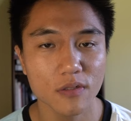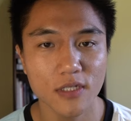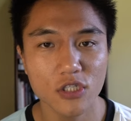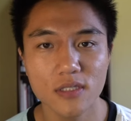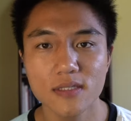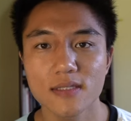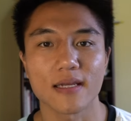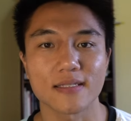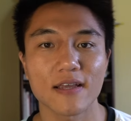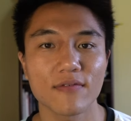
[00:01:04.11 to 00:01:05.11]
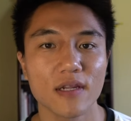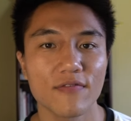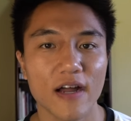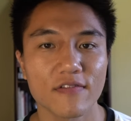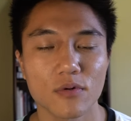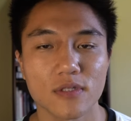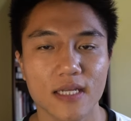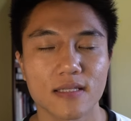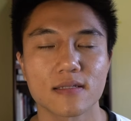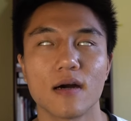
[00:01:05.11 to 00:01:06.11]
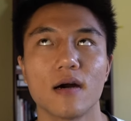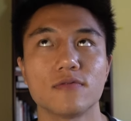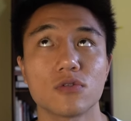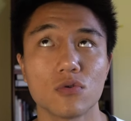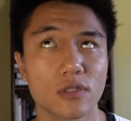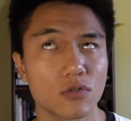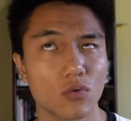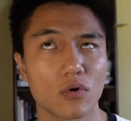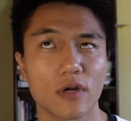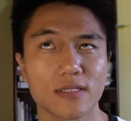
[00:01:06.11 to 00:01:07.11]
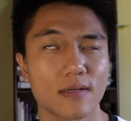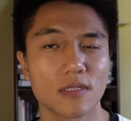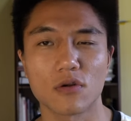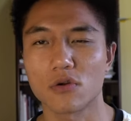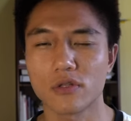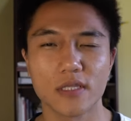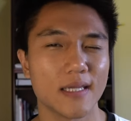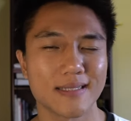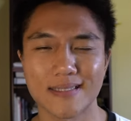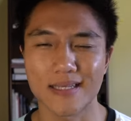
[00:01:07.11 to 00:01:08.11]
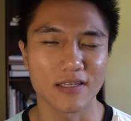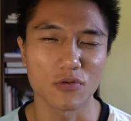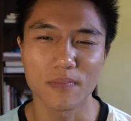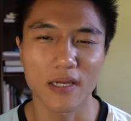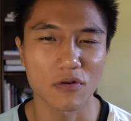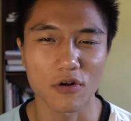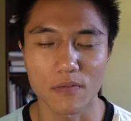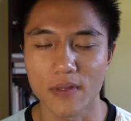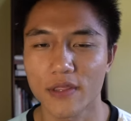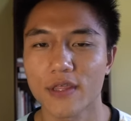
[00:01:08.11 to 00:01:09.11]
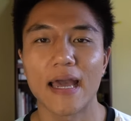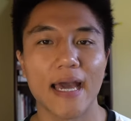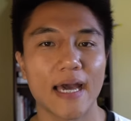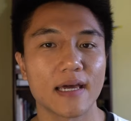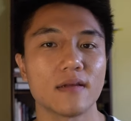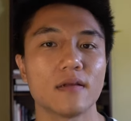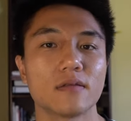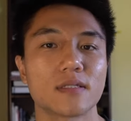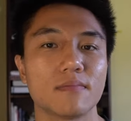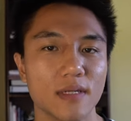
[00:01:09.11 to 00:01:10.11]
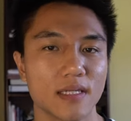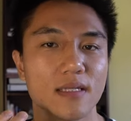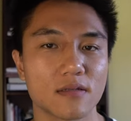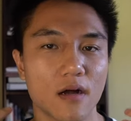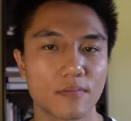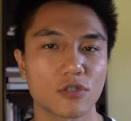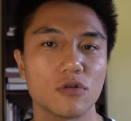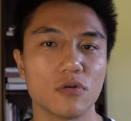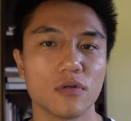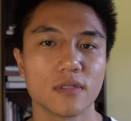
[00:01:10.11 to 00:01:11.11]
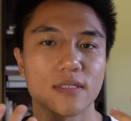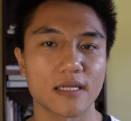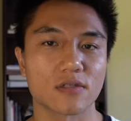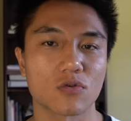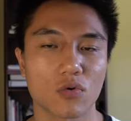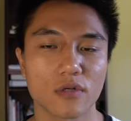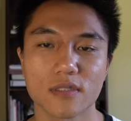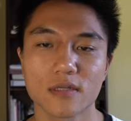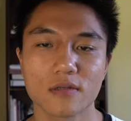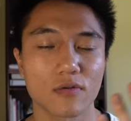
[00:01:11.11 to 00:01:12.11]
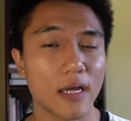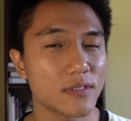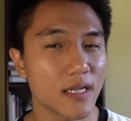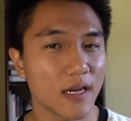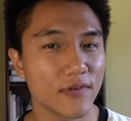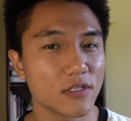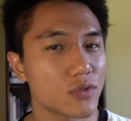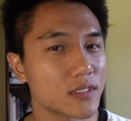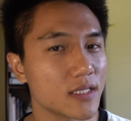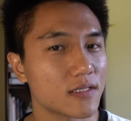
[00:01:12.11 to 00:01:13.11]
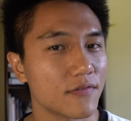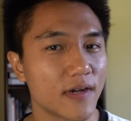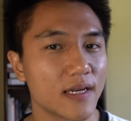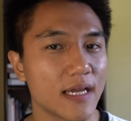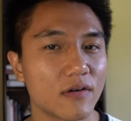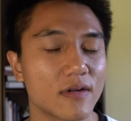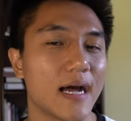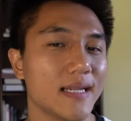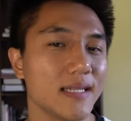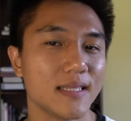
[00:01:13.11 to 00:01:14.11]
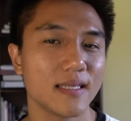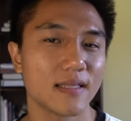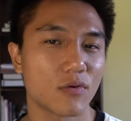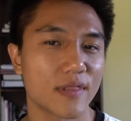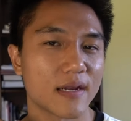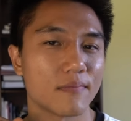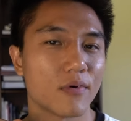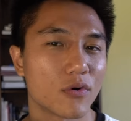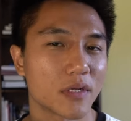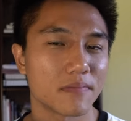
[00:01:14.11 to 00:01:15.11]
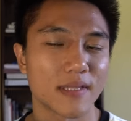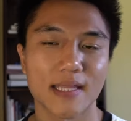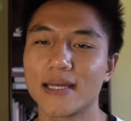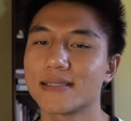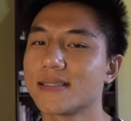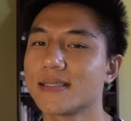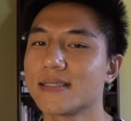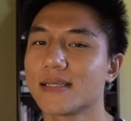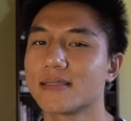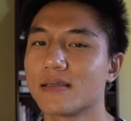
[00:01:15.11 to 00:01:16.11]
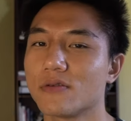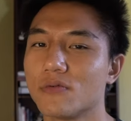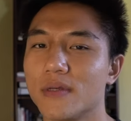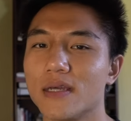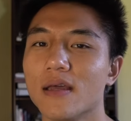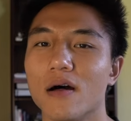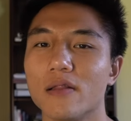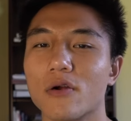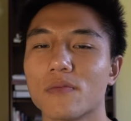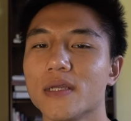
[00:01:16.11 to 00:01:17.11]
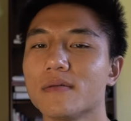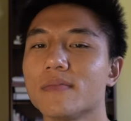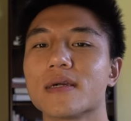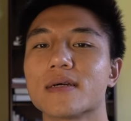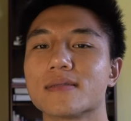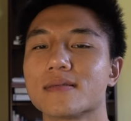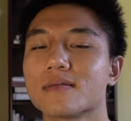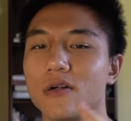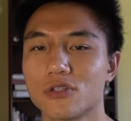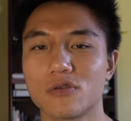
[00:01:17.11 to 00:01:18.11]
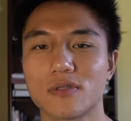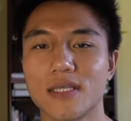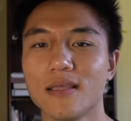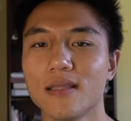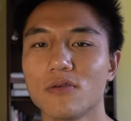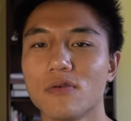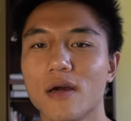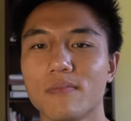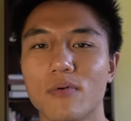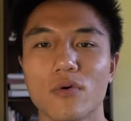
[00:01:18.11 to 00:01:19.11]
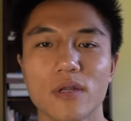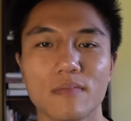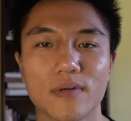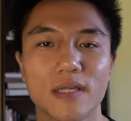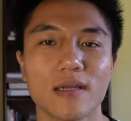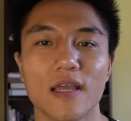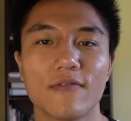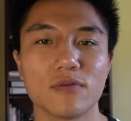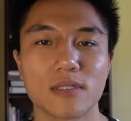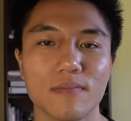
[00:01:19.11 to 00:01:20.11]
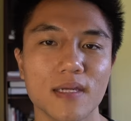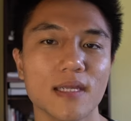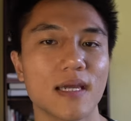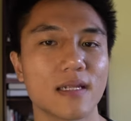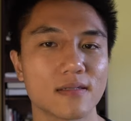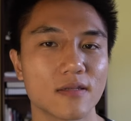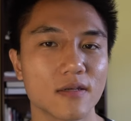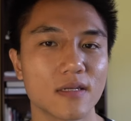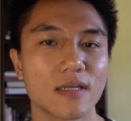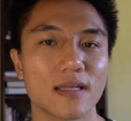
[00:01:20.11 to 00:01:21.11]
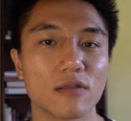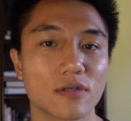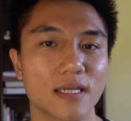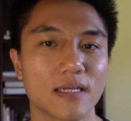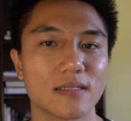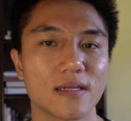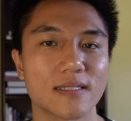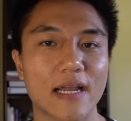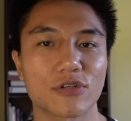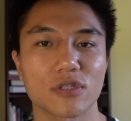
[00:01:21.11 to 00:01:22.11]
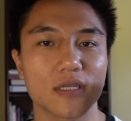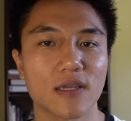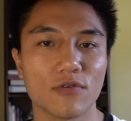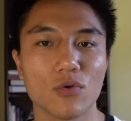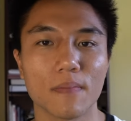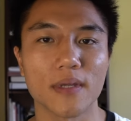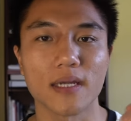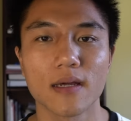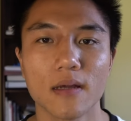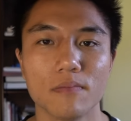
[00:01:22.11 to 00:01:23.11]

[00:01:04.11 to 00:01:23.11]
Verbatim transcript: admissions. Like seventy-five percent of students who were accepted early into like UPenn or Dartmouth had submitted these optional test scores. So that was kind of interesting to find out. I didn't think they were that important, but that statistic is a little bit alarming because colleges are saying that they're not important, but if you submit it and it's good, it looks like it does actually give you a big